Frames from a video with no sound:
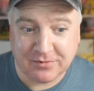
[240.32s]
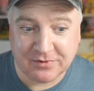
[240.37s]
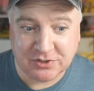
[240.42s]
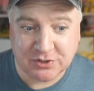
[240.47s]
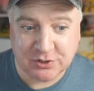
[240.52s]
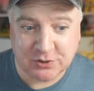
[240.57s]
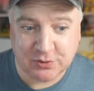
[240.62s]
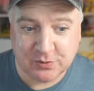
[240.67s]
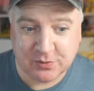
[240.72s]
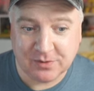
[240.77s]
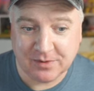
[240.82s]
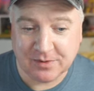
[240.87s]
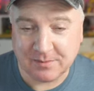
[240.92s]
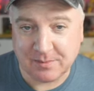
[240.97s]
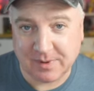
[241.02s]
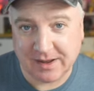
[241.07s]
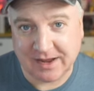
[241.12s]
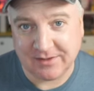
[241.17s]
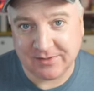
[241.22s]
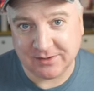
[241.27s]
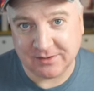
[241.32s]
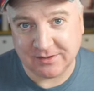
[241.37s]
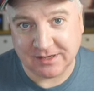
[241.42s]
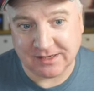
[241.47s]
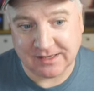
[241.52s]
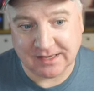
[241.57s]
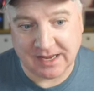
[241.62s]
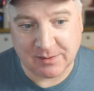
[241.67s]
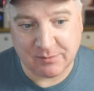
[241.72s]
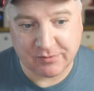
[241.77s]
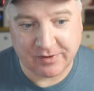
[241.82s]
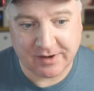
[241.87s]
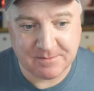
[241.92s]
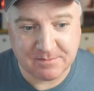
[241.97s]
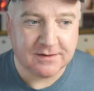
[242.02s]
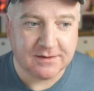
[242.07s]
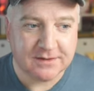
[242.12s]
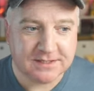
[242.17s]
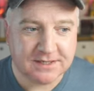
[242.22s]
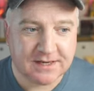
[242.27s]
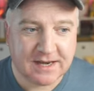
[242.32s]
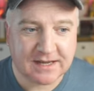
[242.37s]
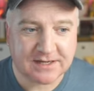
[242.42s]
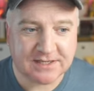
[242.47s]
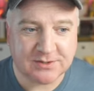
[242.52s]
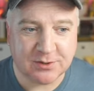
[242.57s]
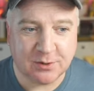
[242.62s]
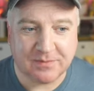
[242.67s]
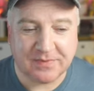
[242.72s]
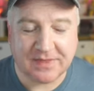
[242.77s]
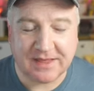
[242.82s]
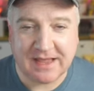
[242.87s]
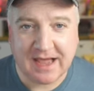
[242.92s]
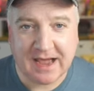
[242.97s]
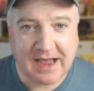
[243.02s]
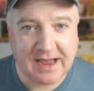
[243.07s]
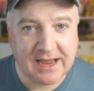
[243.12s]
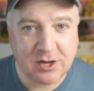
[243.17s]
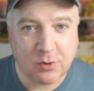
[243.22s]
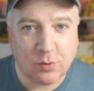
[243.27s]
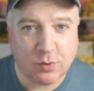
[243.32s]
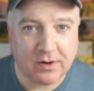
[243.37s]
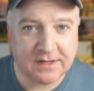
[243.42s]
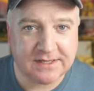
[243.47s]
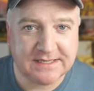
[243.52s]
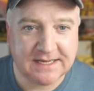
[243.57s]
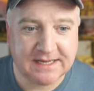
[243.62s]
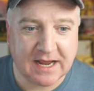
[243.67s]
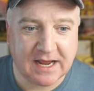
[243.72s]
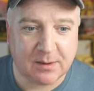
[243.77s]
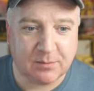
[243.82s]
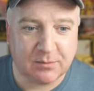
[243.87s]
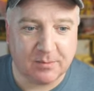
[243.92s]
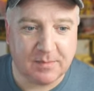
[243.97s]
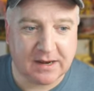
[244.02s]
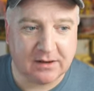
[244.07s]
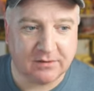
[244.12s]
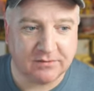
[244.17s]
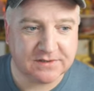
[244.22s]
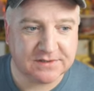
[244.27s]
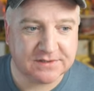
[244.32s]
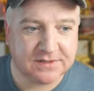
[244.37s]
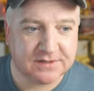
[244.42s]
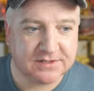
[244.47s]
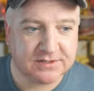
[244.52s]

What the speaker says: 2 Python library. So next up, the high quality camera mounts.